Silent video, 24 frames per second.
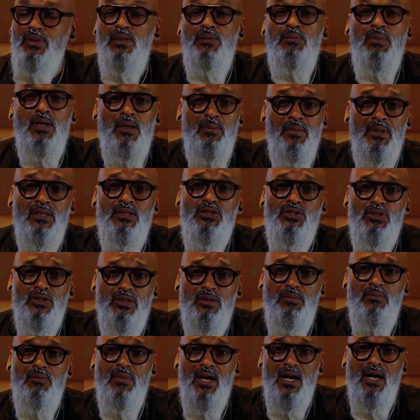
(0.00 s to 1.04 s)
putting Barbados on
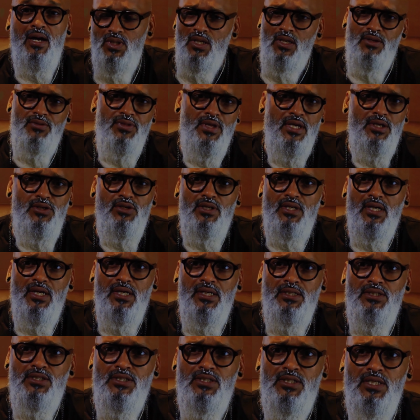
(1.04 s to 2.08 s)
the map. Thank you
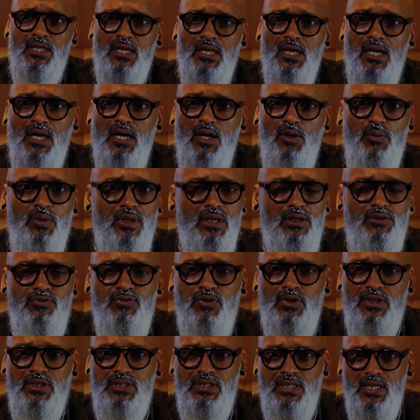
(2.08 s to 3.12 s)
guys. Uh, we look
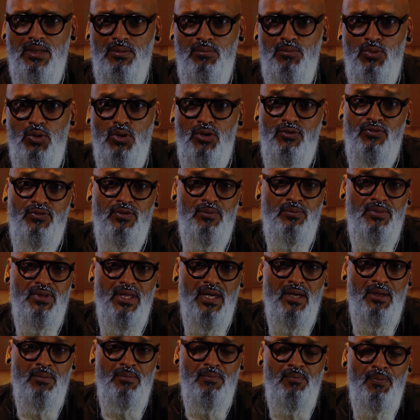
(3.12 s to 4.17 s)
forward to seeing more from
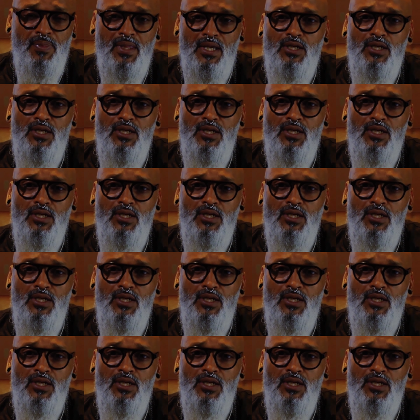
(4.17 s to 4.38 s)
them.